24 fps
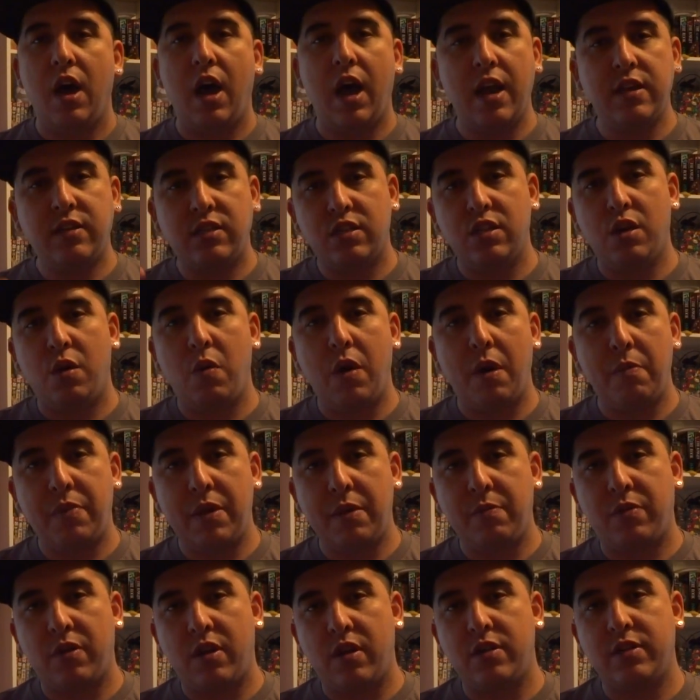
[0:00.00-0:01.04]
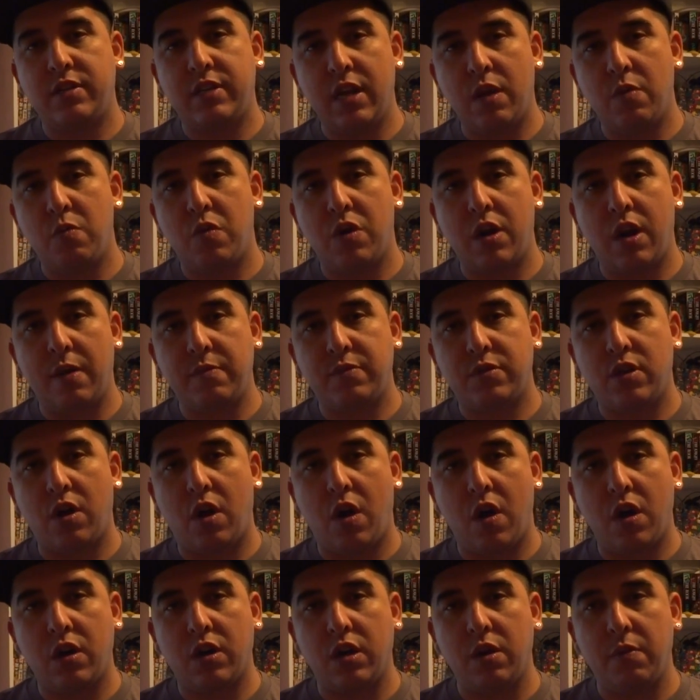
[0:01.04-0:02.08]
I still want people to understand what I'm
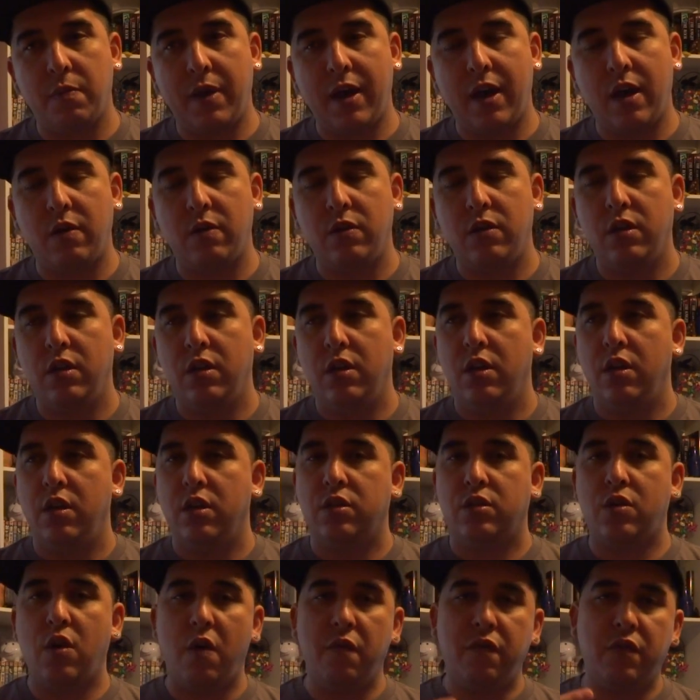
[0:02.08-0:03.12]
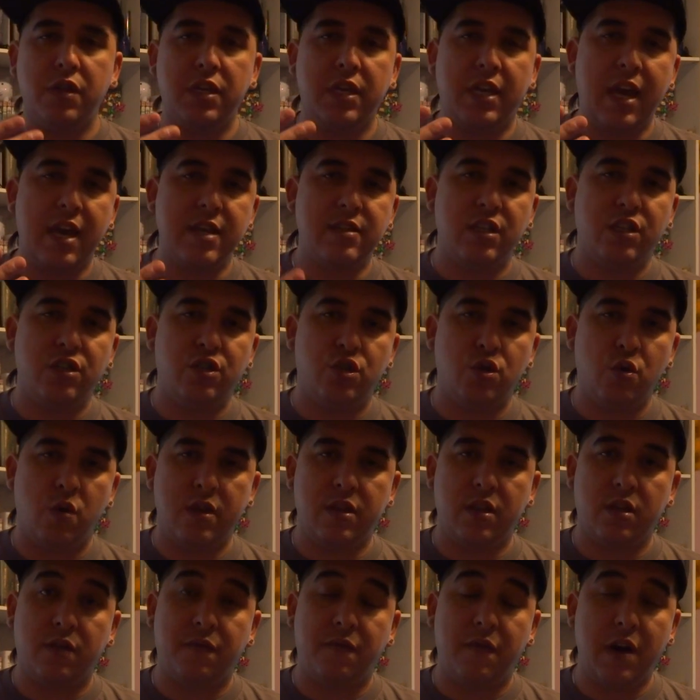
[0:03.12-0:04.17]
talking about. So hopefully you guys
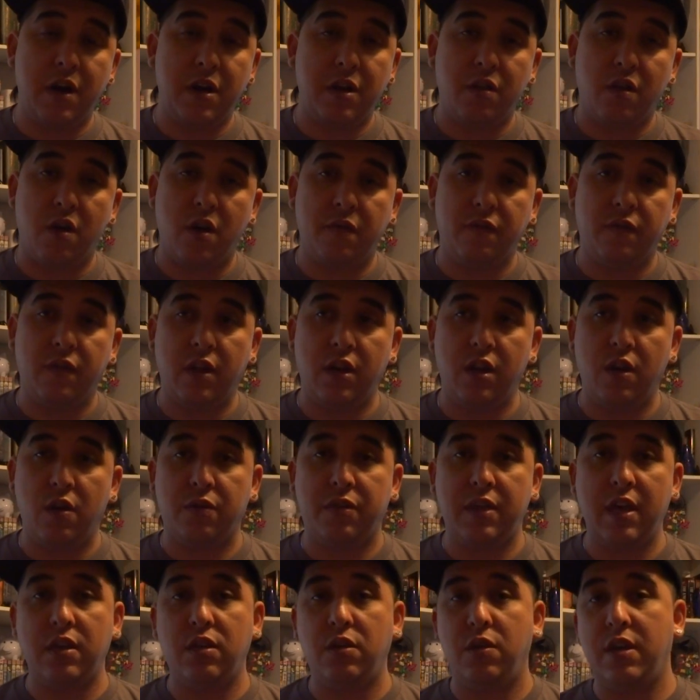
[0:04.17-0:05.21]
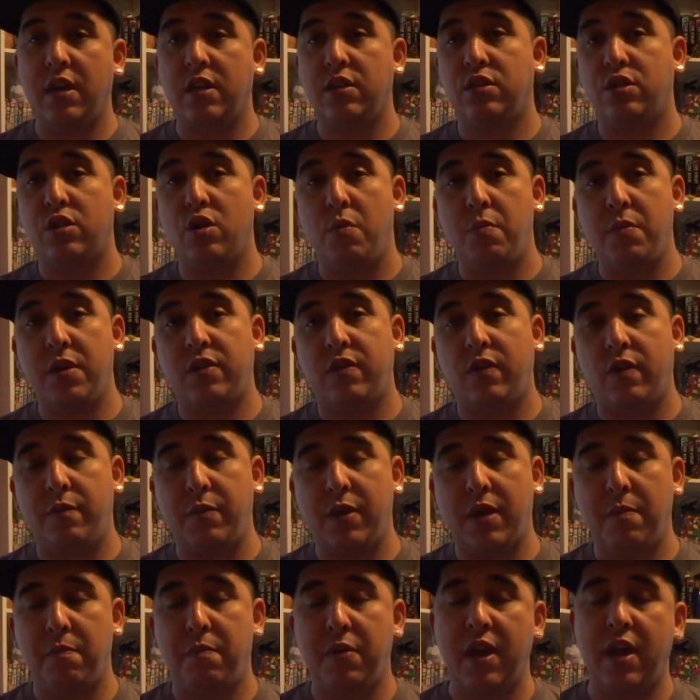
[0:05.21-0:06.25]
enjoyed this very long video. Thank you guys so much for
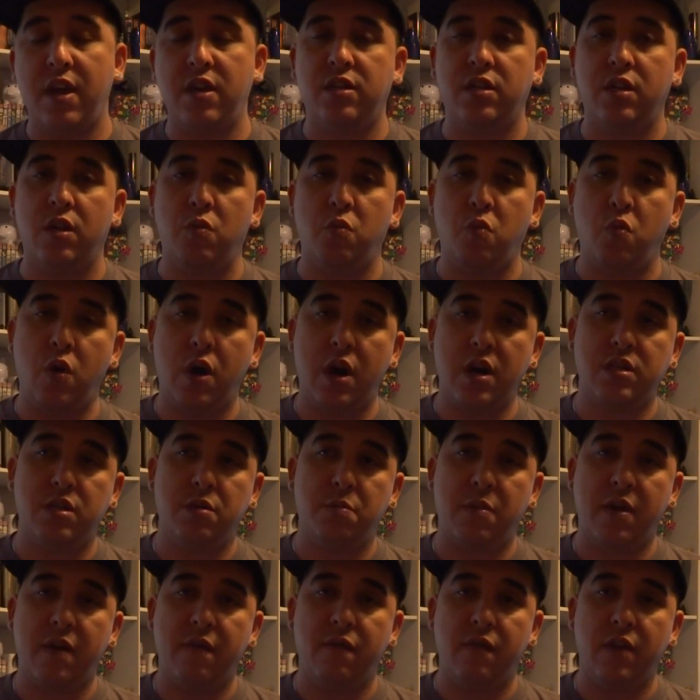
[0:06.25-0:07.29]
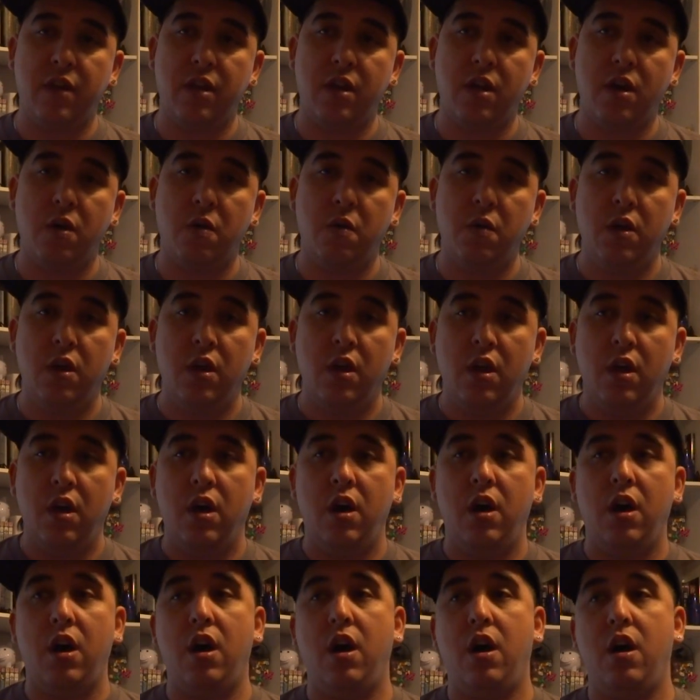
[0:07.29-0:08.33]
being patient and watching my video.
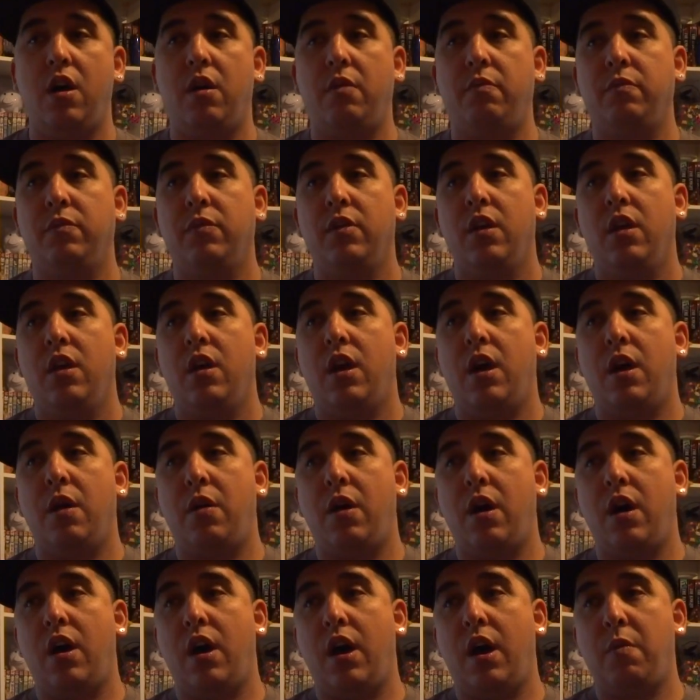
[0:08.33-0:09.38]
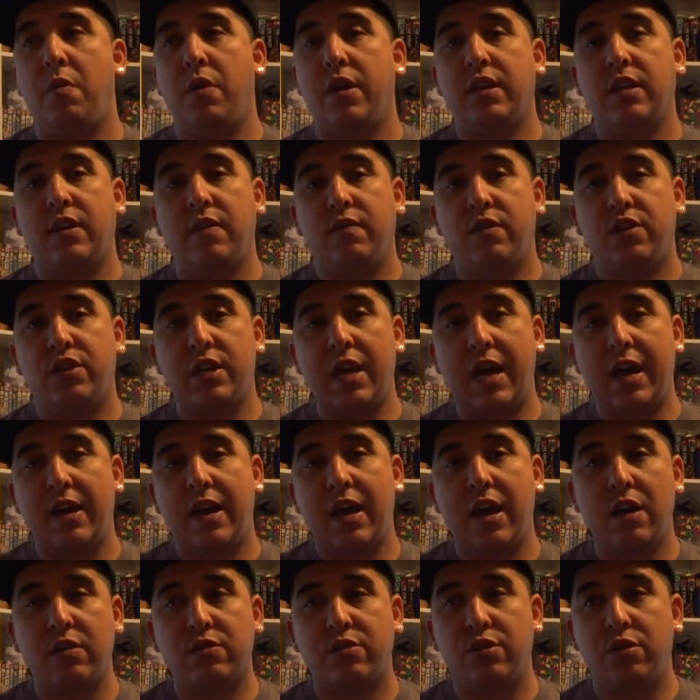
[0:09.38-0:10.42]
I want to give a shout
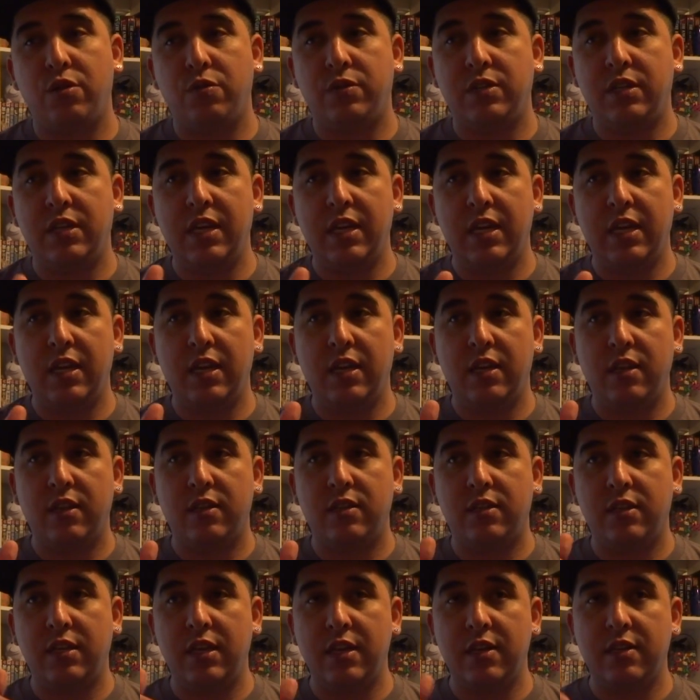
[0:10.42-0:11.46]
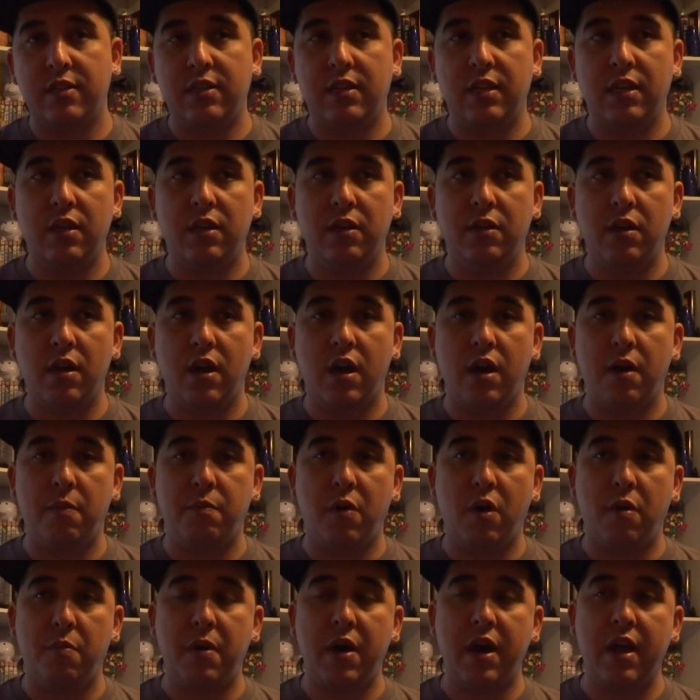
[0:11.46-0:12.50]
out to TNT
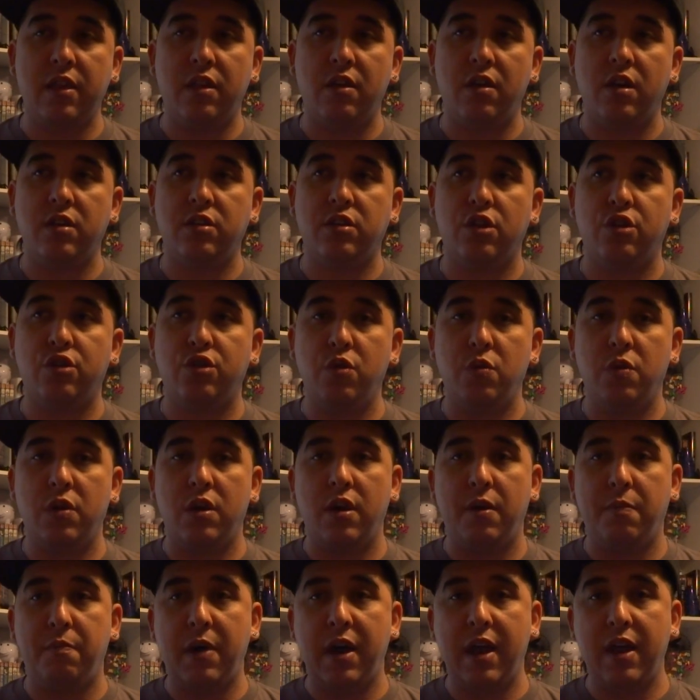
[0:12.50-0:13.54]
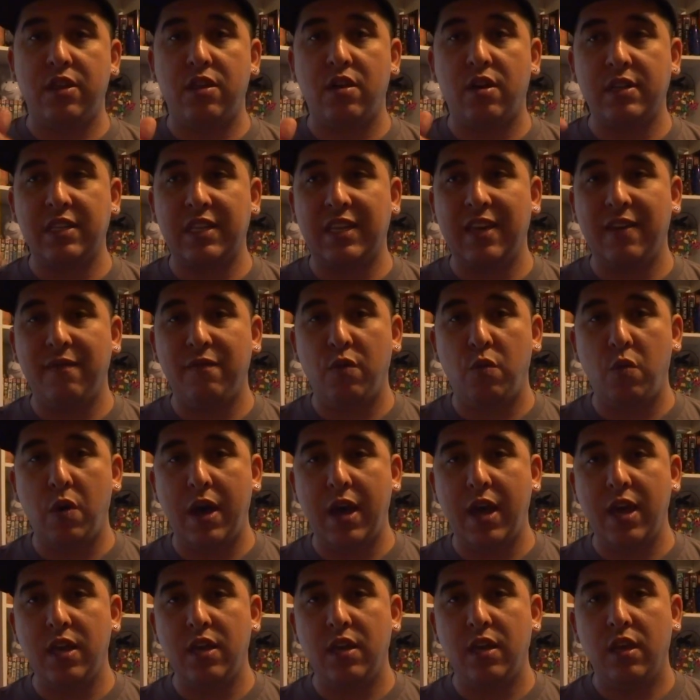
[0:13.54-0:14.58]
Ball Pythons. They're doing a Python
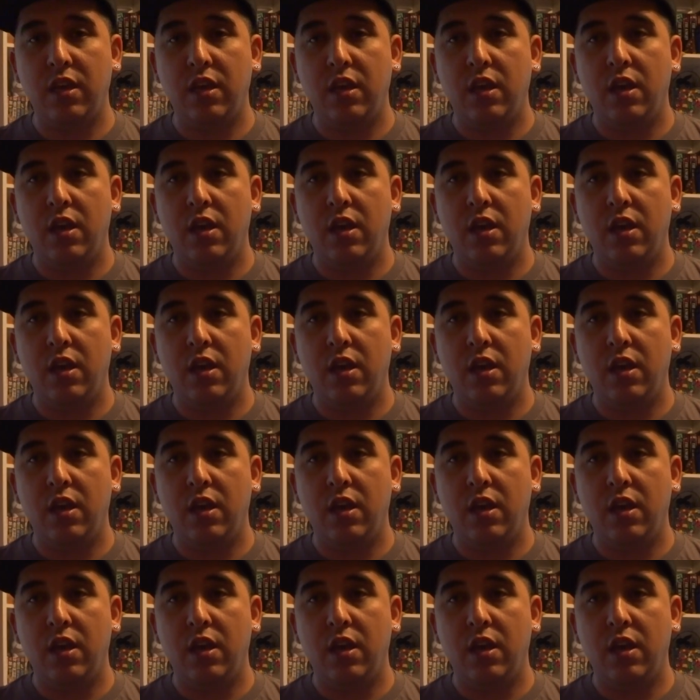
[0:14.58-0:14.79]
giveaway.